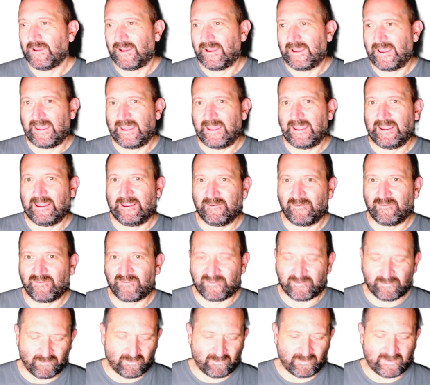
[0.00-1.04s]
And
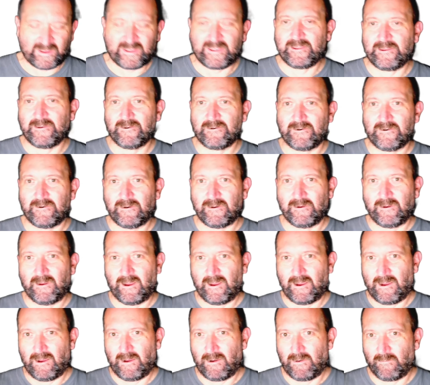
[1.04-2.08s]
so here,
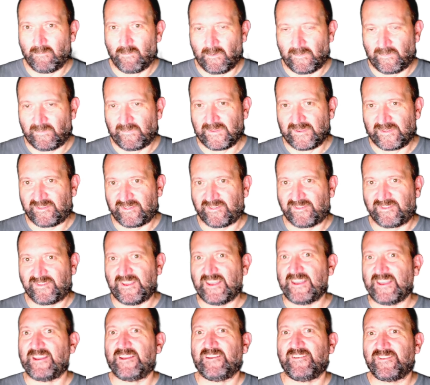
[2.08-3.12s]
what this
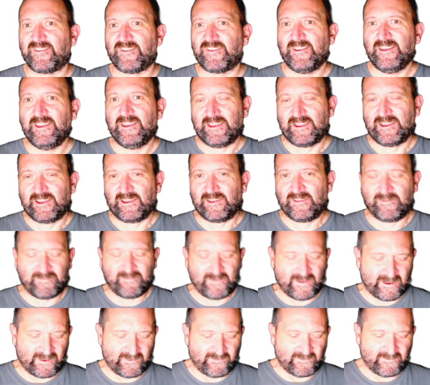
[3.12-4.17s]
says is
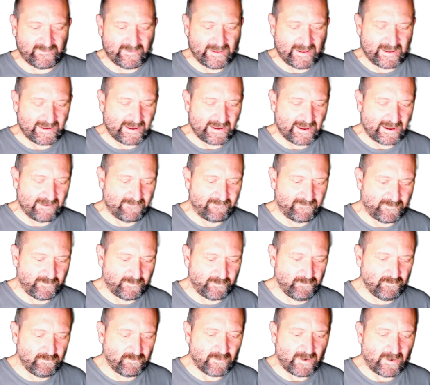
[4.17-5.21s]
that I have
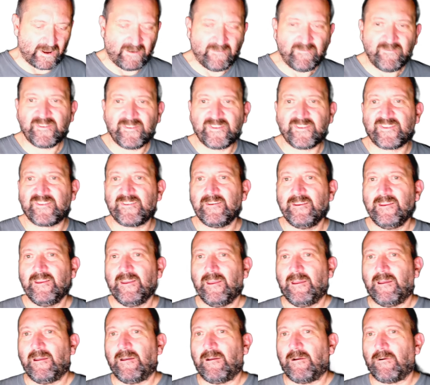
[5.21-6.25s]
2 graphs,
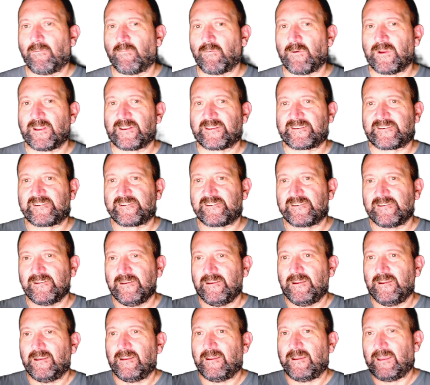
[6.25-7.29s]
which
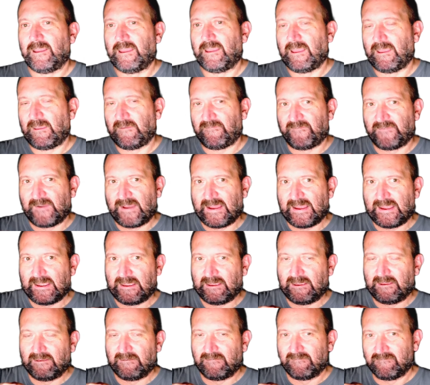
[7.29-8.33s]
if
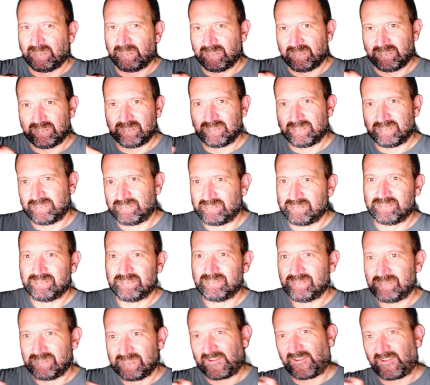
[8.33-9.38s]
I
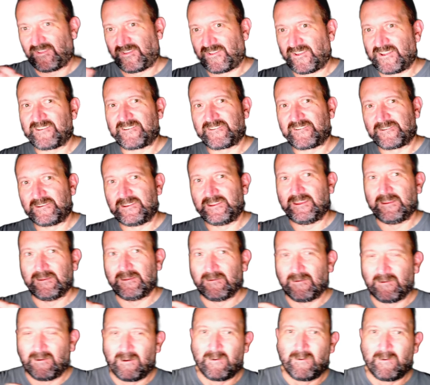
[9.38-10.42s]
essentially
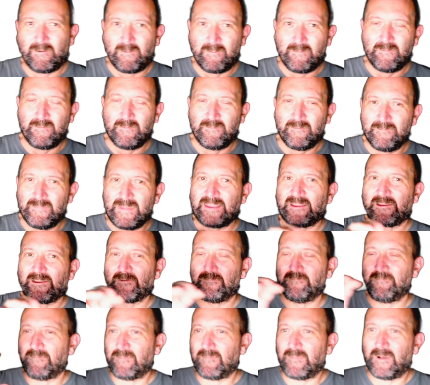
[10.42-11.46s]
make
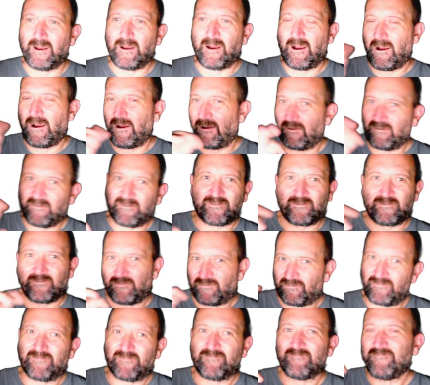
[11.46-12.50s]
them
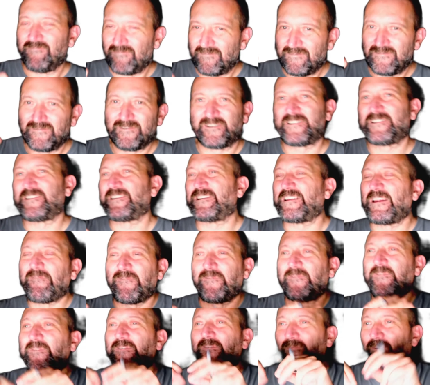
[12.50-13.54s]
so
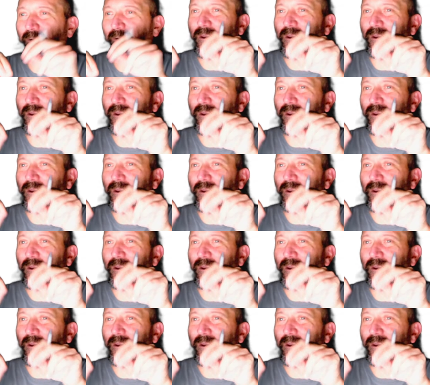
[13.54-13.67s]
change